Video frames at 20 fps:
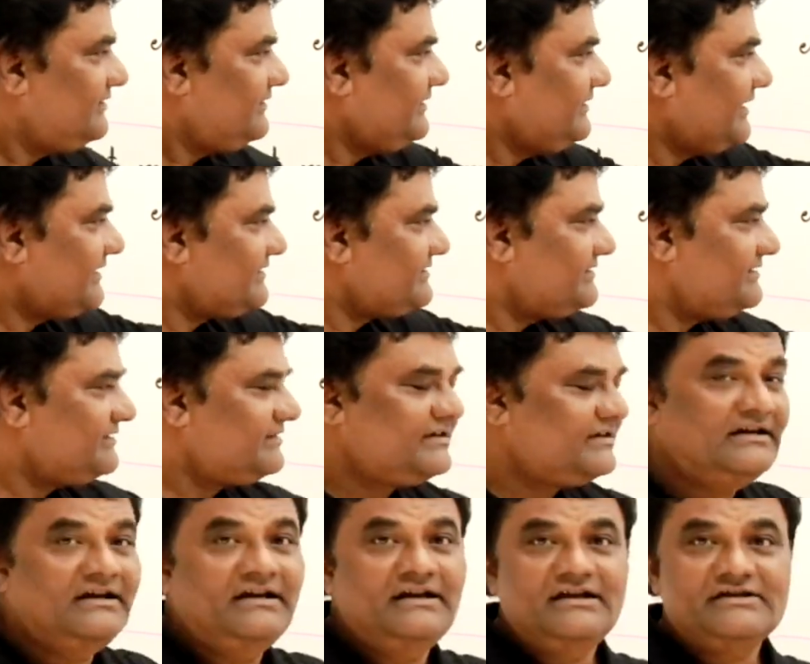That's it.
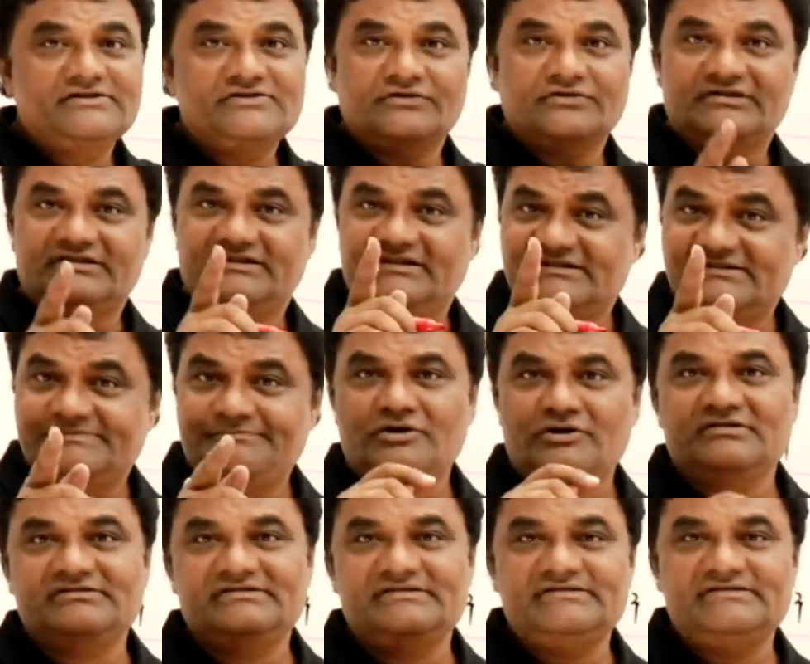So this
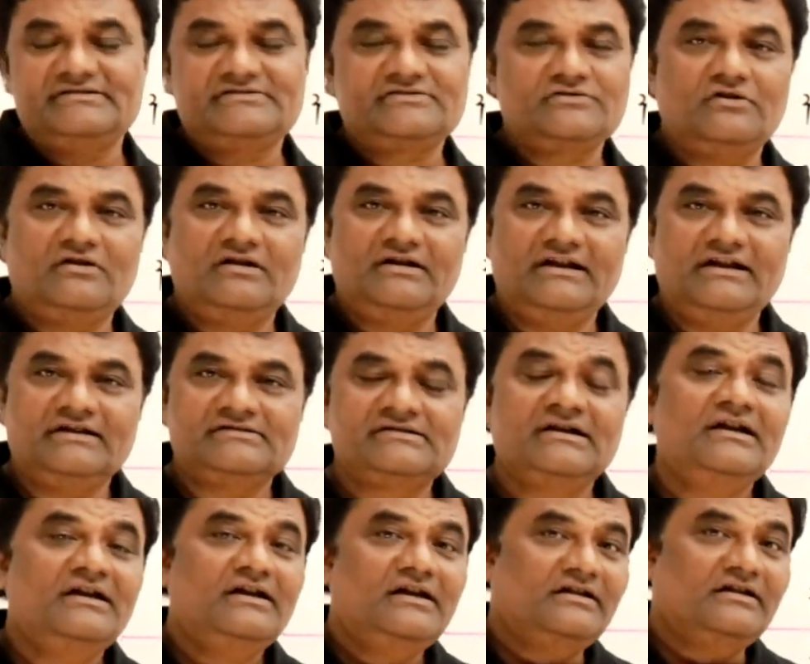process is called
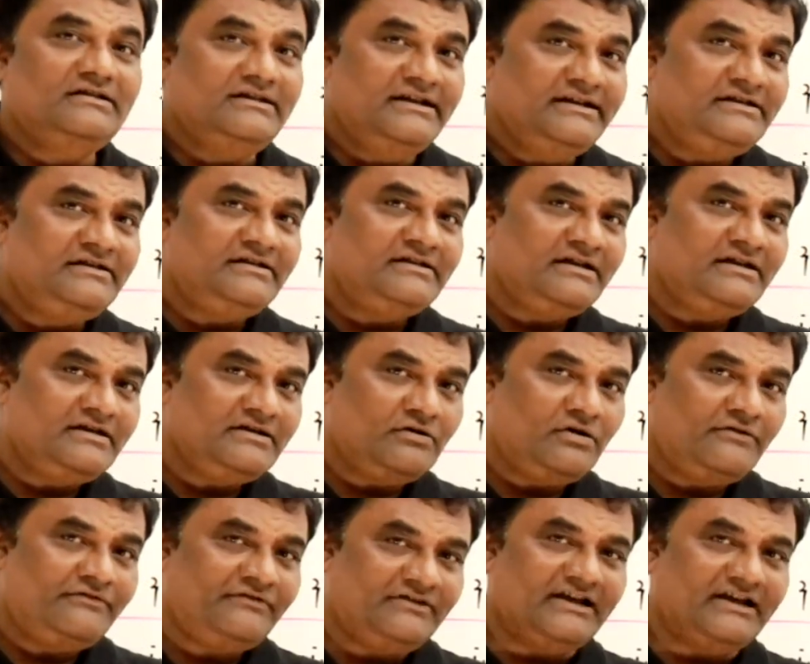as linking
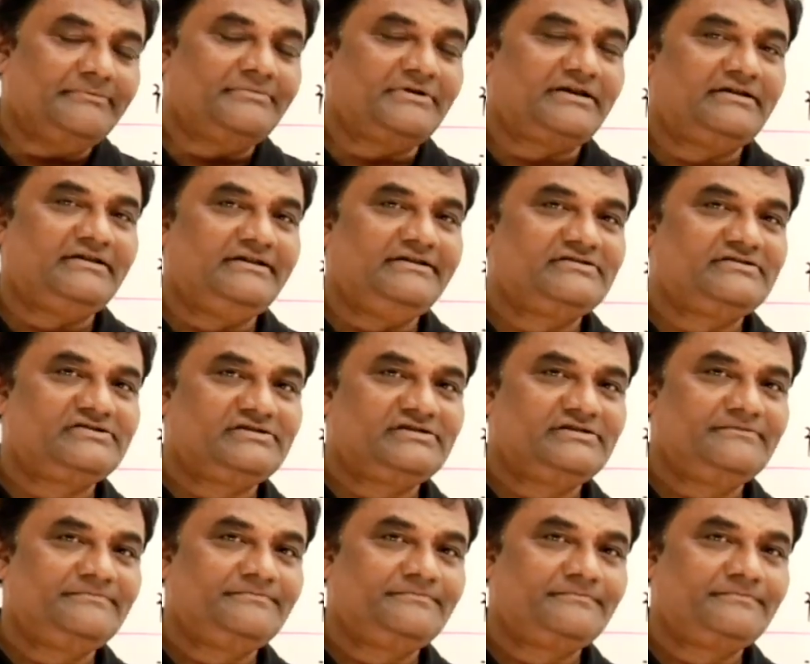of
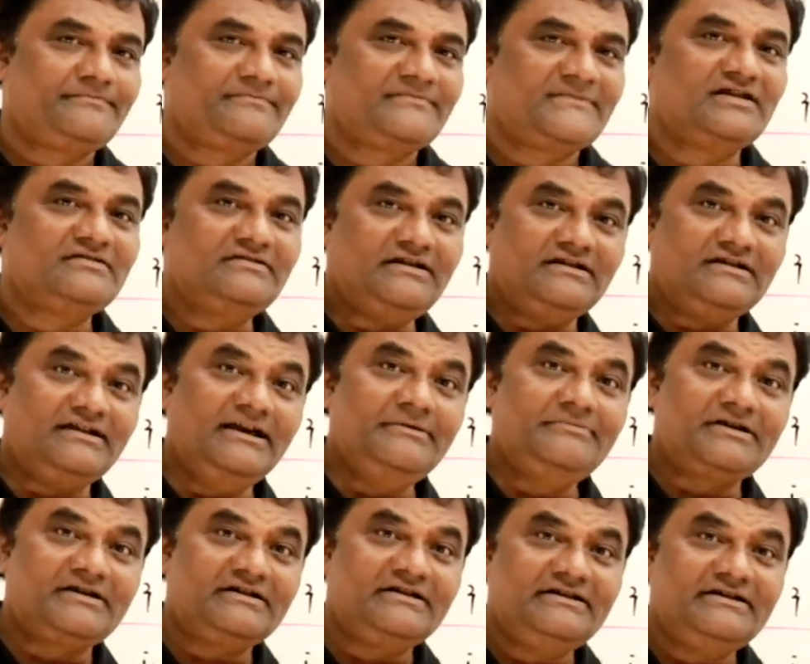libraries. That
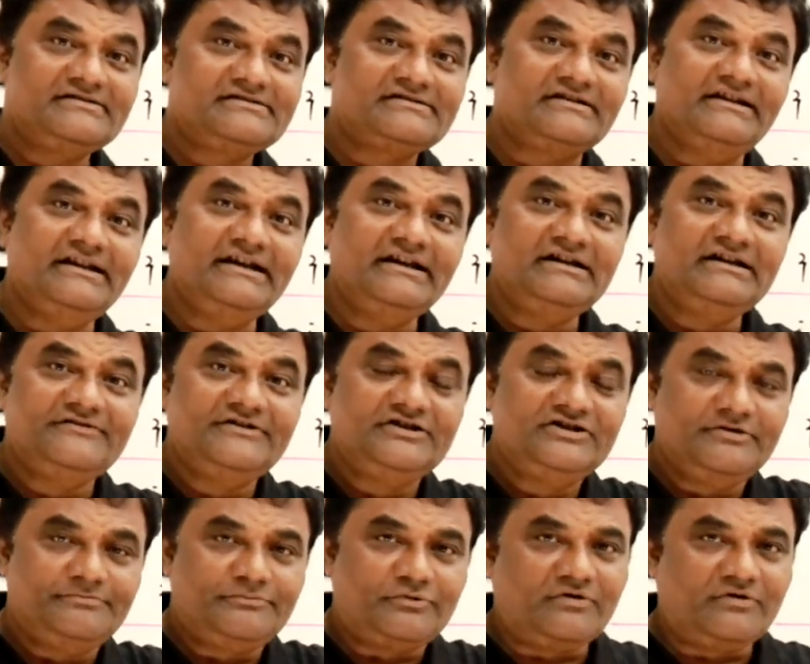library is linked
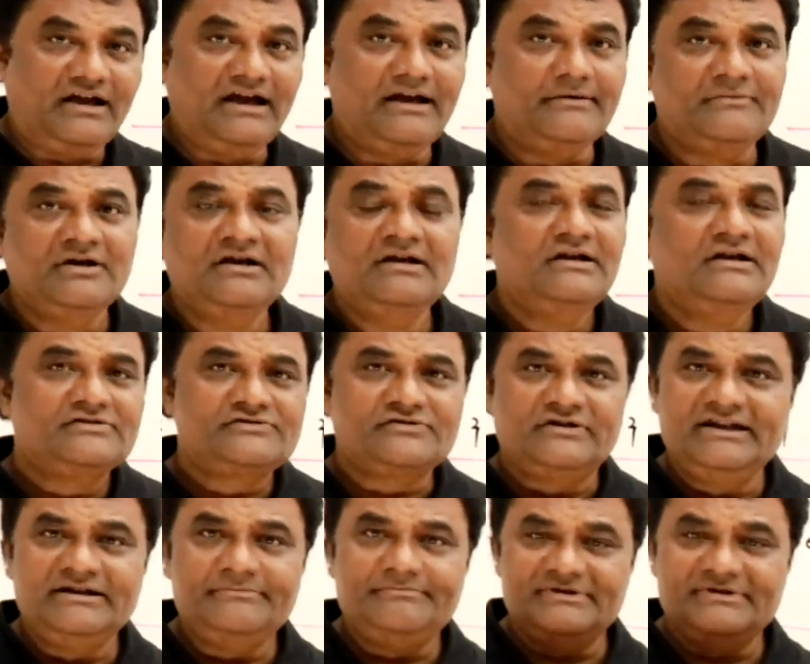with your program.
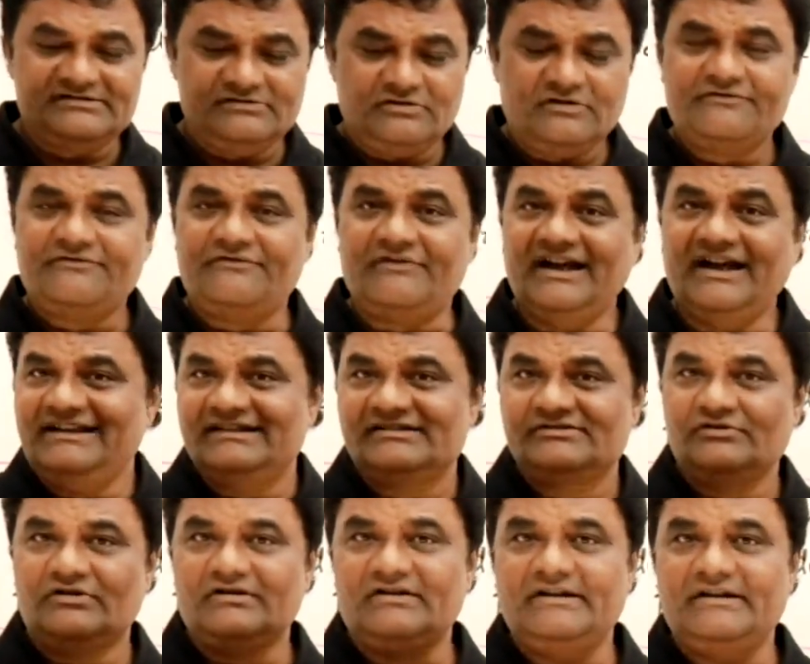So link means not file
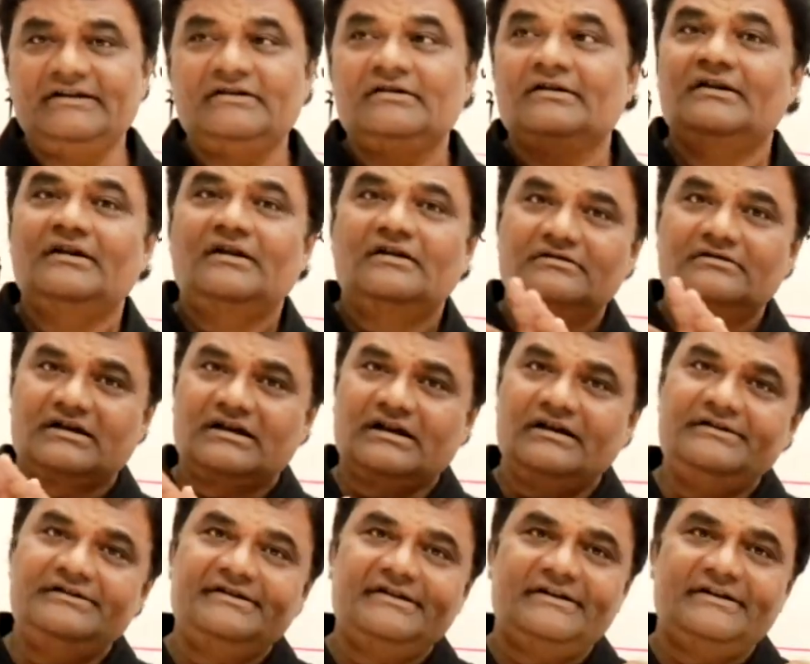is not linked. The
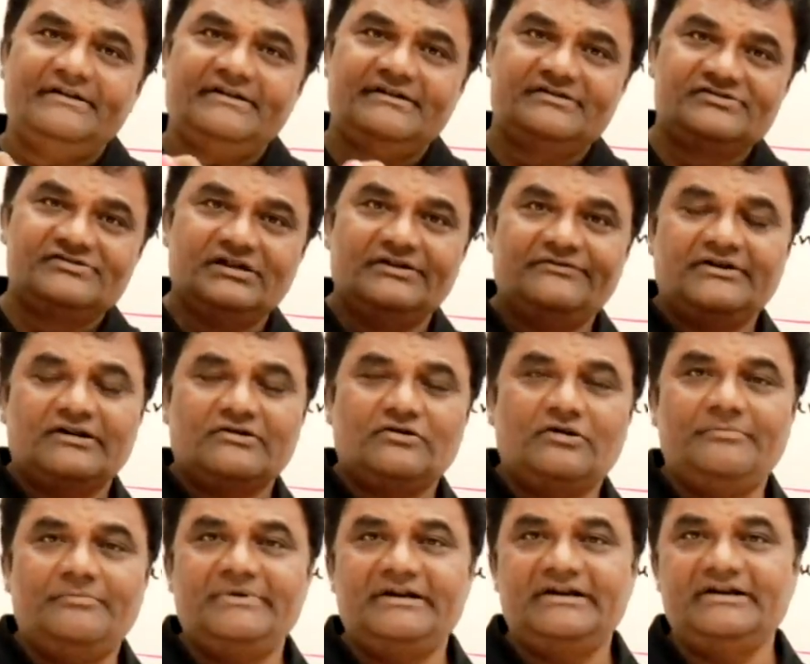content itself are
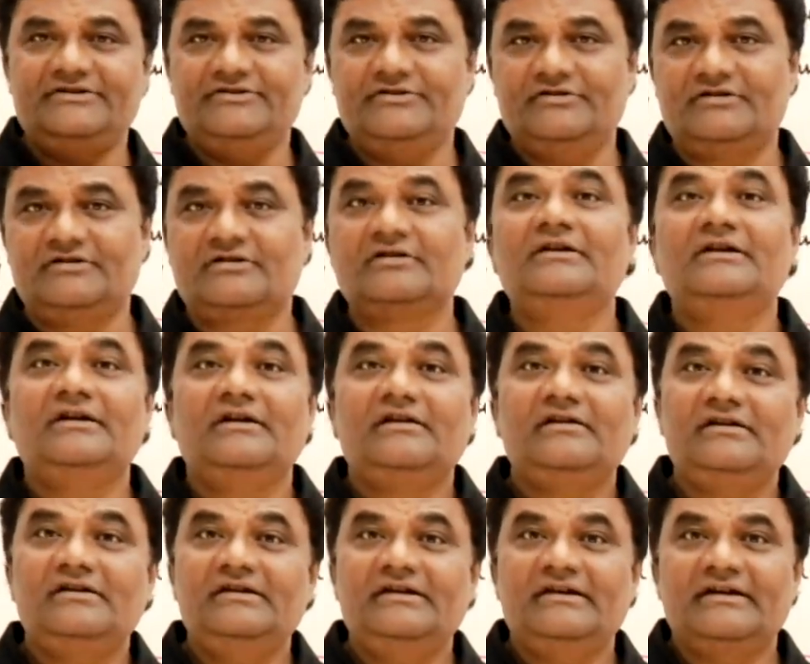copied in your
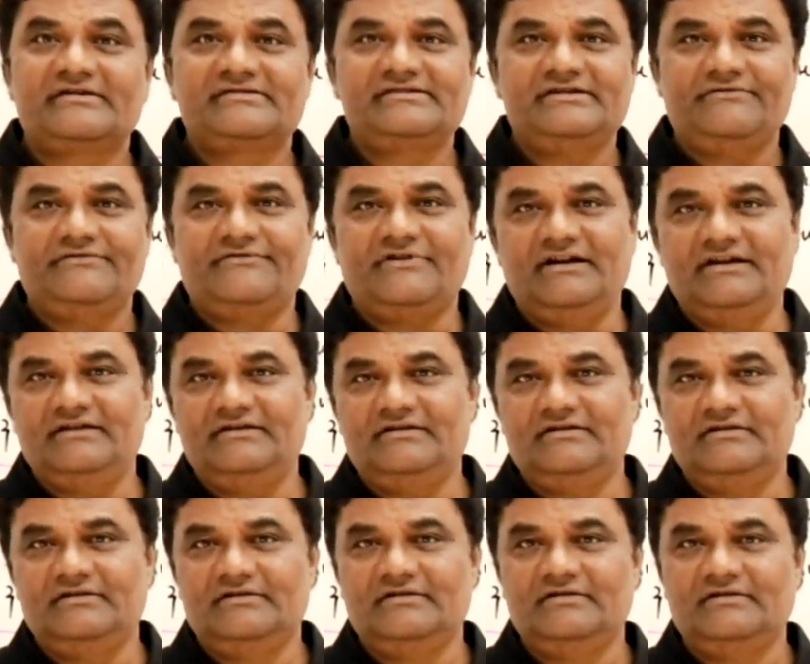exe
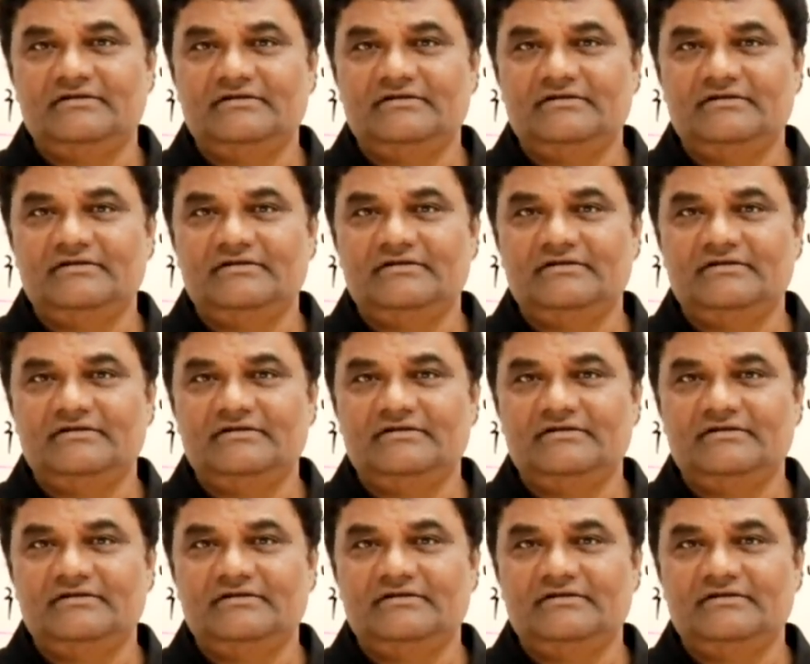file.